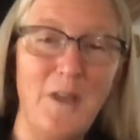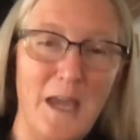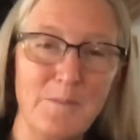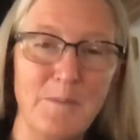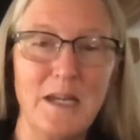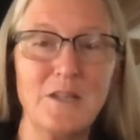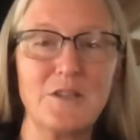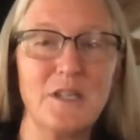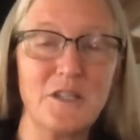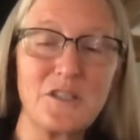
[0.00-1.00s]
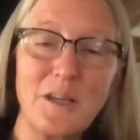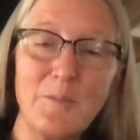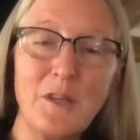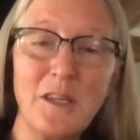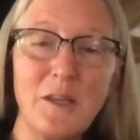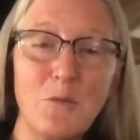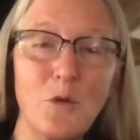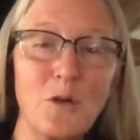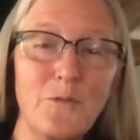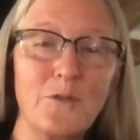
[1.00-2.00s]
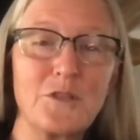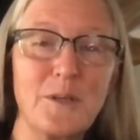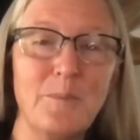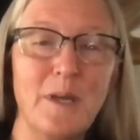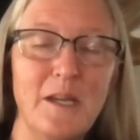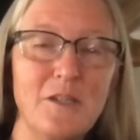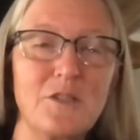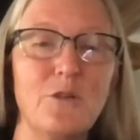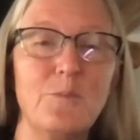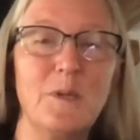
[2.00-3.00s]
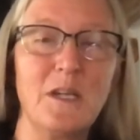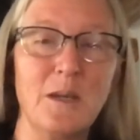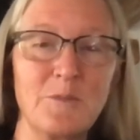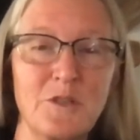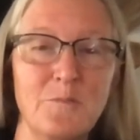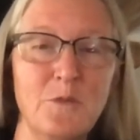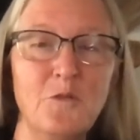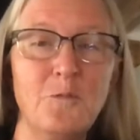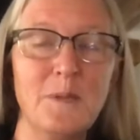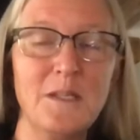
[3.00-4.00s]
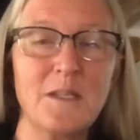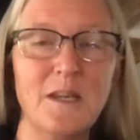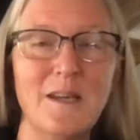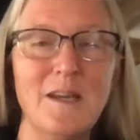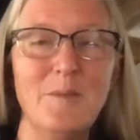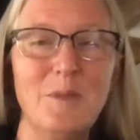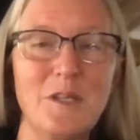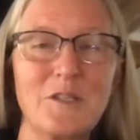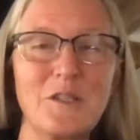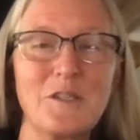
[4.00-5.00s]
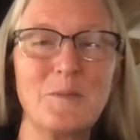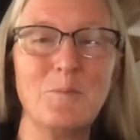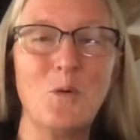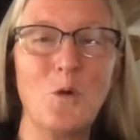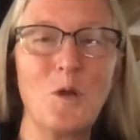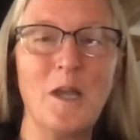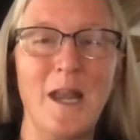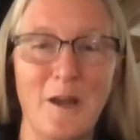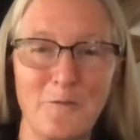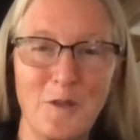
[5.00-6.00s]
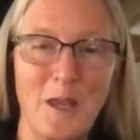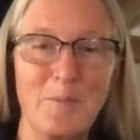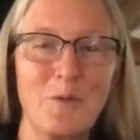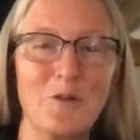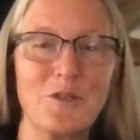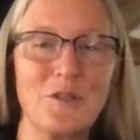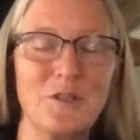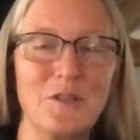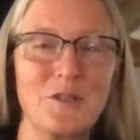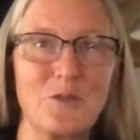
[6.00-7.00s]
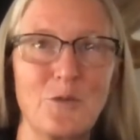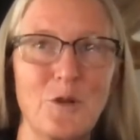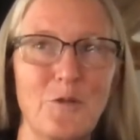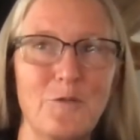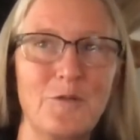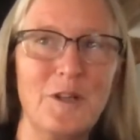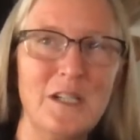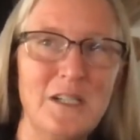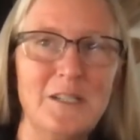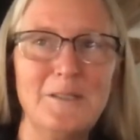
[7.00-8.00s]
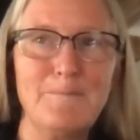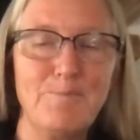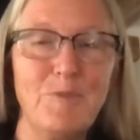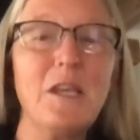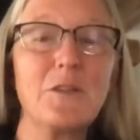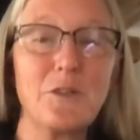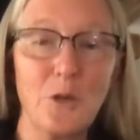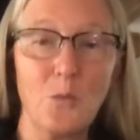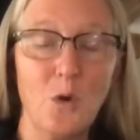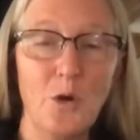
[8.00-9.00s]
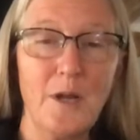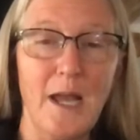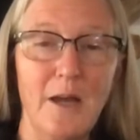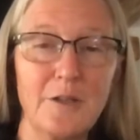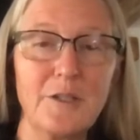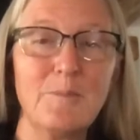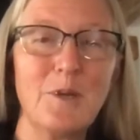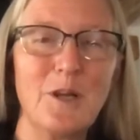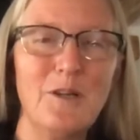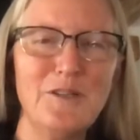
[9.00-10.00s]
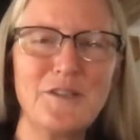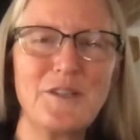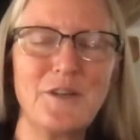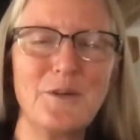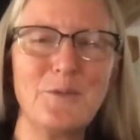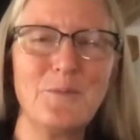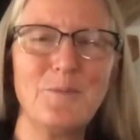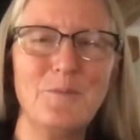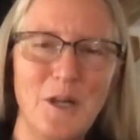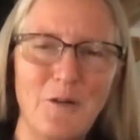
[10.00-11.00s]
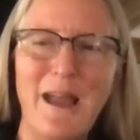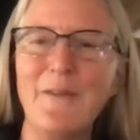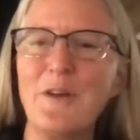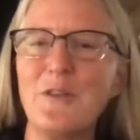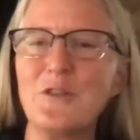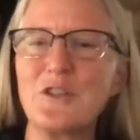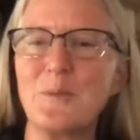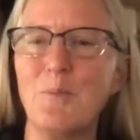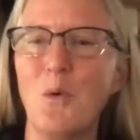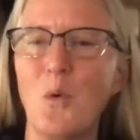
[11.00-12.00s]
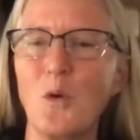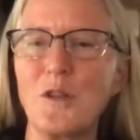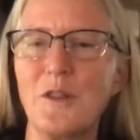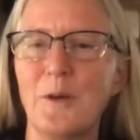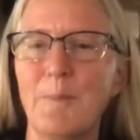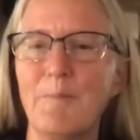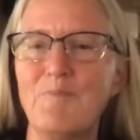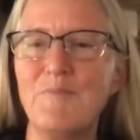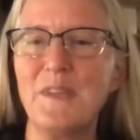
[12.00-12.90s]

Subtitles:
fad-based. It's something that worked for somebody, so it becomes a movement because it's important now for that person to sort of get their word out, but also, you know, have others support them.